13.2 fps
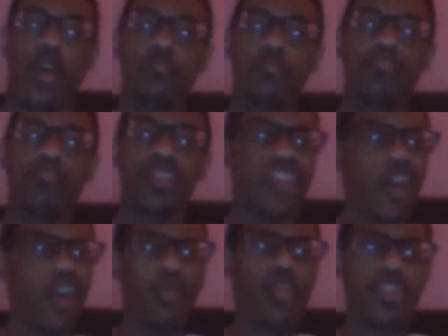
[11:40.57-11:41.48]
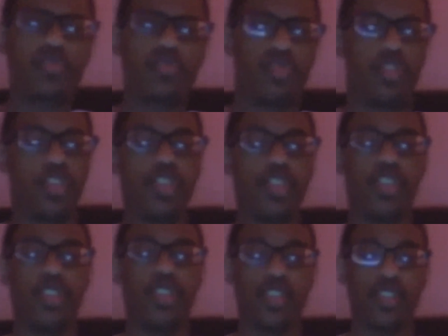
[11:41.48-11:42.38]
but that wasn't really
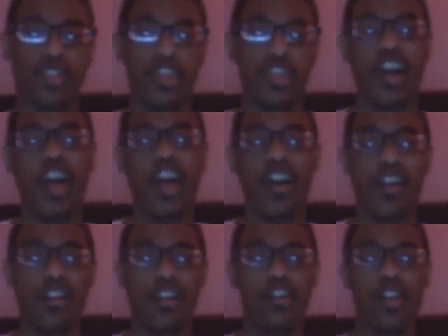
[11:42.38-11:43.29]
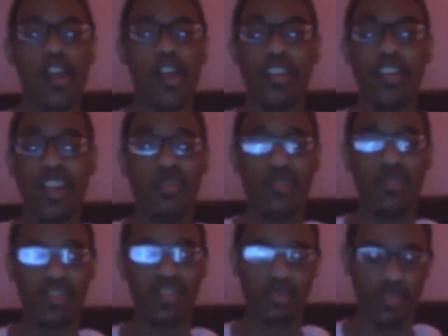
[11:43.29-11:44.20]
needed. Okay, that
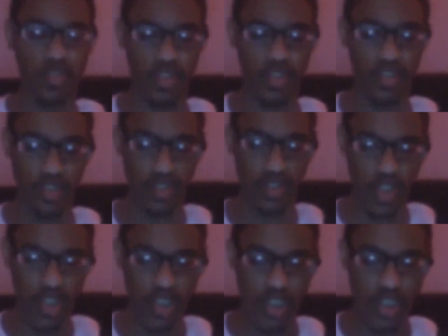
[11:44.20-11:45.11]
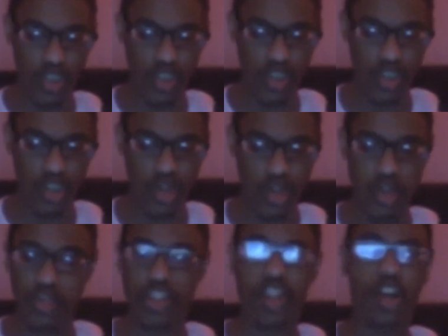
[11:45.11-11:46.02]
wasn't really needed to there. It was
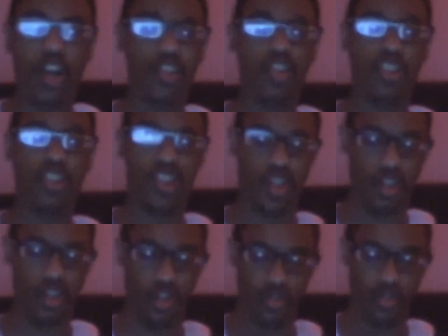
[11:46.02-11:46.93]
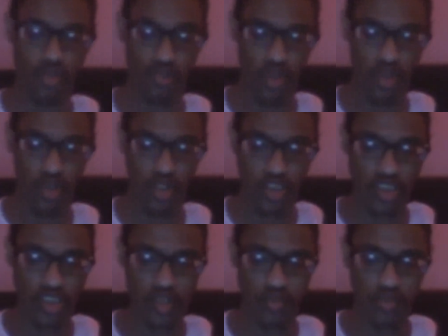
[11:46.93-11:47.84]
kind of just there because the
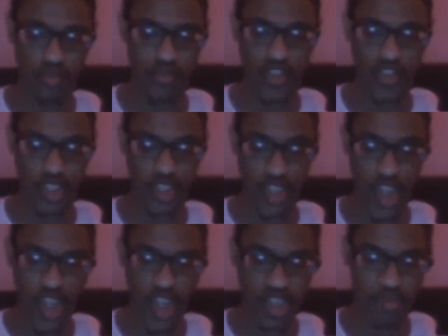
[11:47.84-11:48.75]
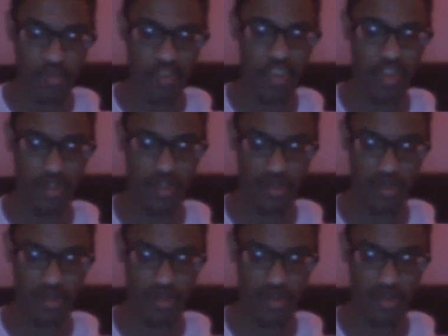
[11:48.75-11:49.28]
movie said it has to be there